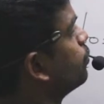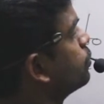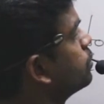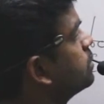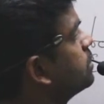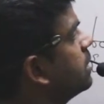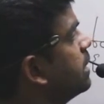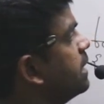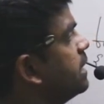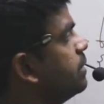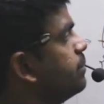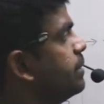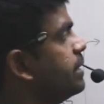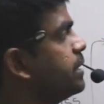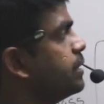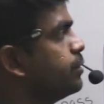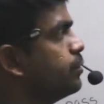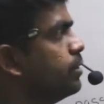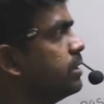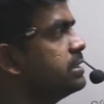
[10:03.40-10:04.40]
fourth
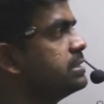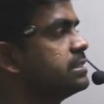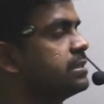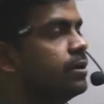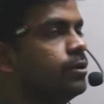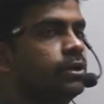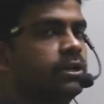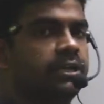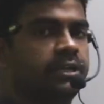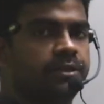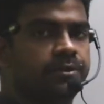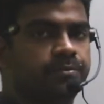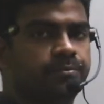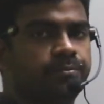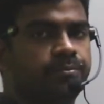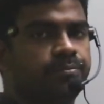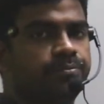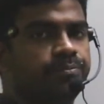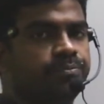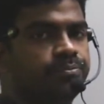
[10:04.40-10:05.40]
element you are sorting.
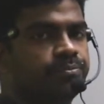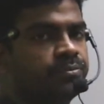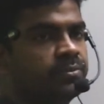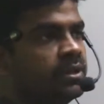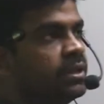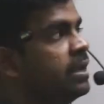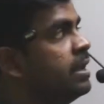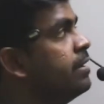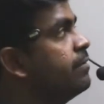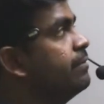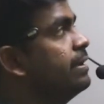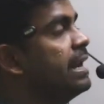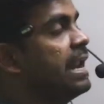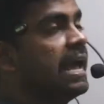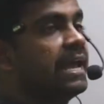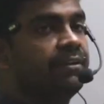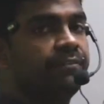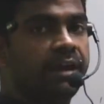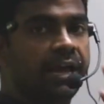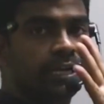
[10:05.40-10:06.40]
When
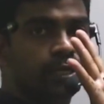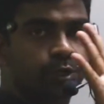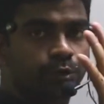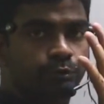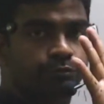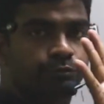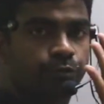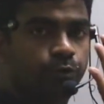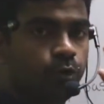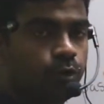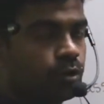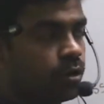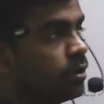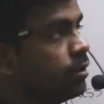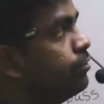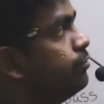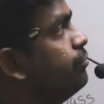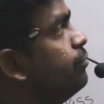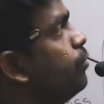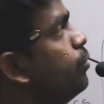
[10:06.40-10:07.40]
I value
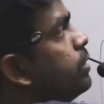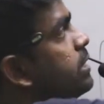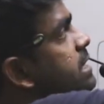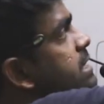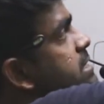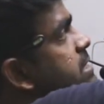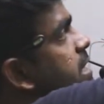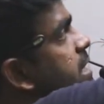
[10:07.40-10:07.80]
4, 4 is